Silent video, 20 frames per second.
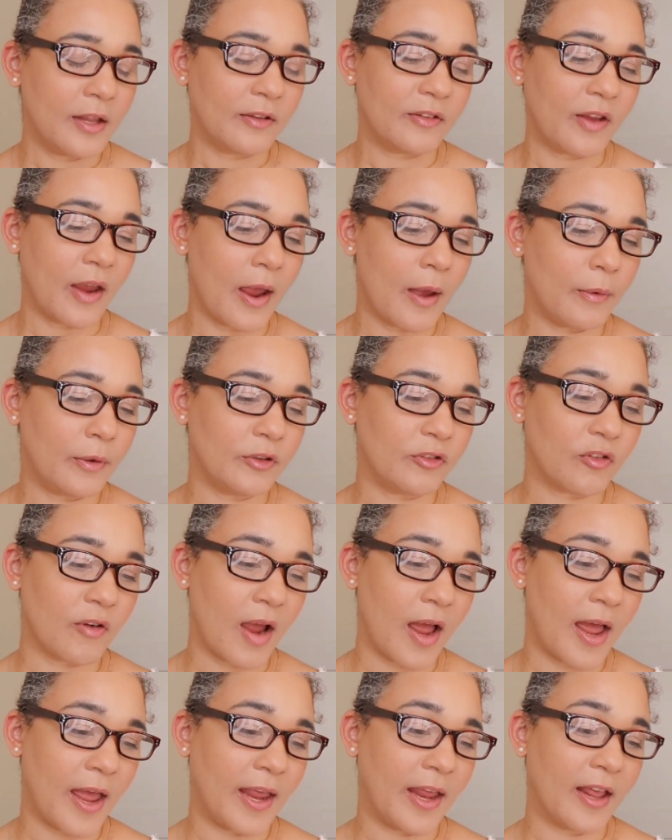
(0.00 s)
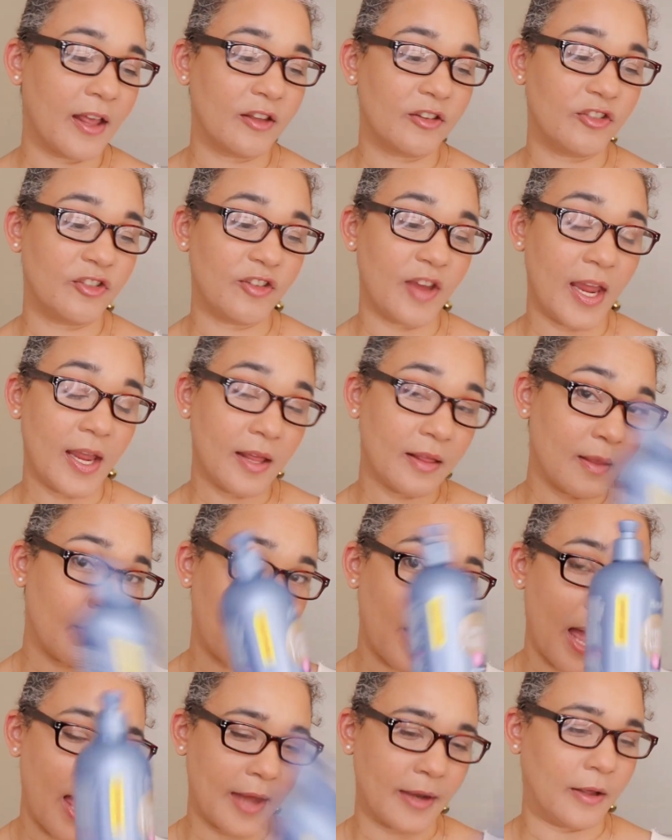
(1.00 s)
towel dry, shake the
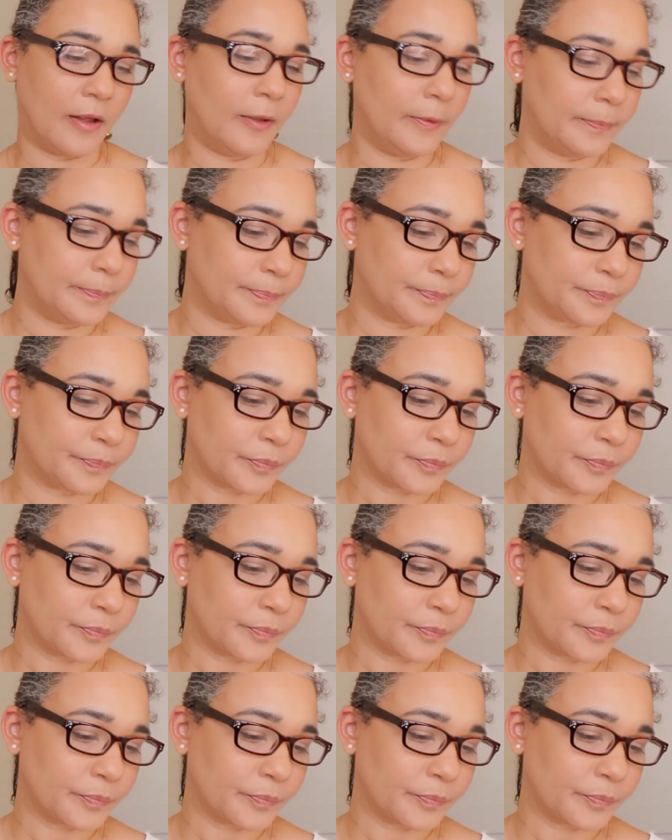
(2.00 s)
bottle,